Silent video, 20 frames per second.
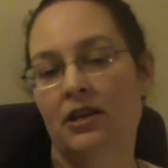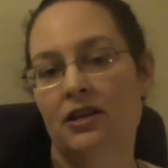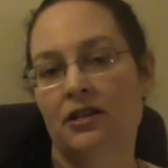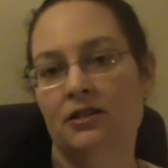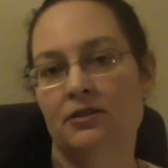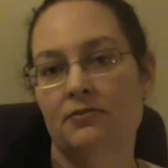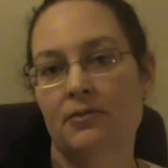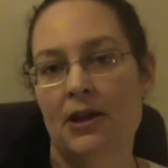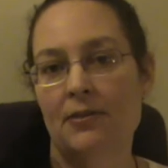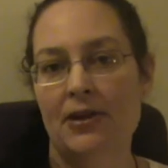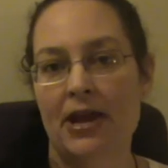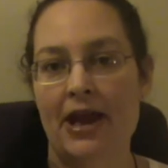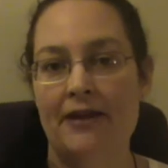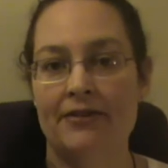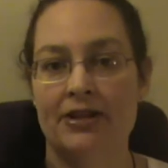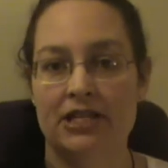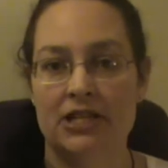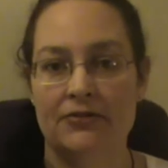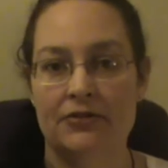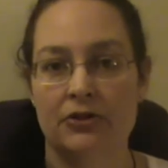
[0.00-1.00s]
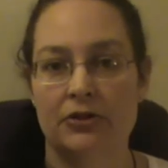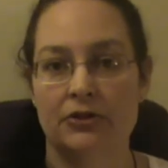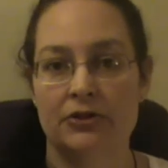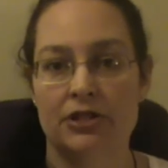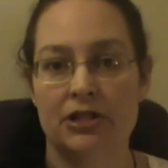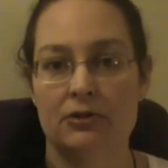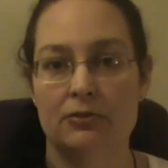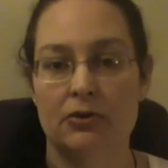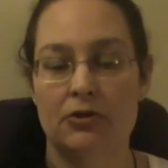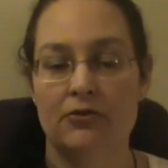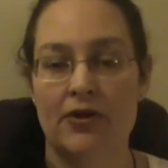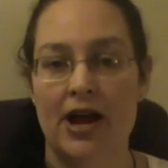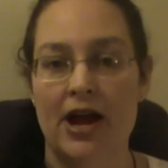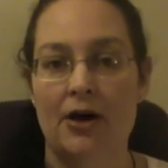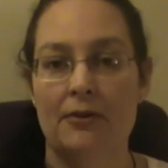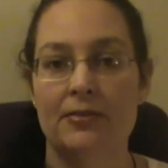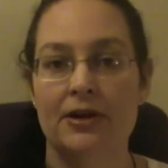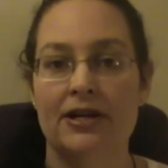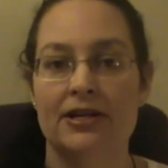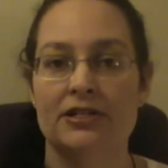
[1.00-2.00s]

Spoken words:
is maybe having difficulty to move out,